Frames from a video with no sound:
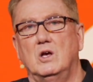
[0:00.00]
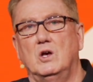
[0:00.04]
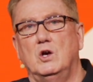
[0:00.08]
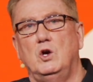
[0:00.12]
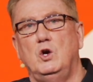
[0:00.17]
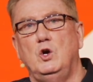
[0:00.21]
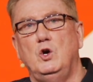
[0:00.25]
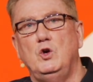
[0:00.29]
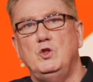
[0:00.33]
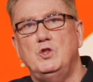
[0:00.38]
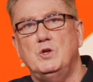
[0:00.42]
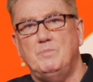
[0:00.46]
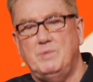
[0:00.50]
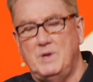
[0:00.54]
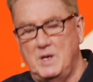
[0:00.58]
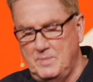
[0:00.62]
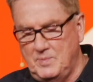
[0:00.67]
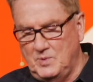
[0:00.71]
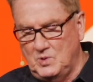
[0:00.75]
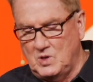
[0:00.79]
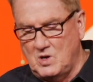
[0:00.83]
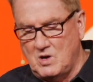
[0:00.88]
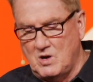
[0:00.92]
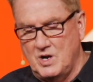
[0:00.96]
who the
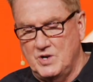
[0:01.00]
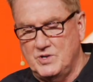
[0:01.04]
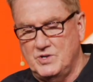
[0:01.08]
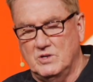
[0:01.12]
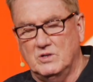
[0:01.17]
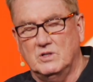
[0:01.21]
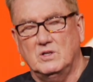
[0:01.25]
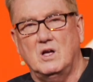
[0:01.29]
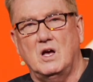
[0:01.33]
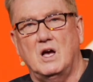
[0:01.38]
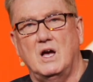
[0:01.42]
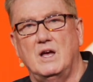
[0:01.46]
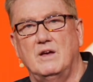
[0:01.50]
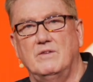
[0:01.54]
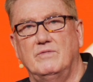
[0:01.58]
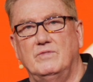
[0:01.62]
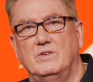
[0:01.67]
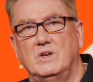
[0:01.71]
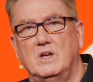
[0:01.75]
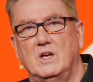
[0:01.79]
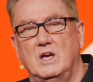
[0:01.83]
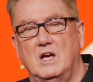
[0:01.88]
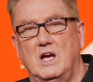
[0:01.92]
people are in your life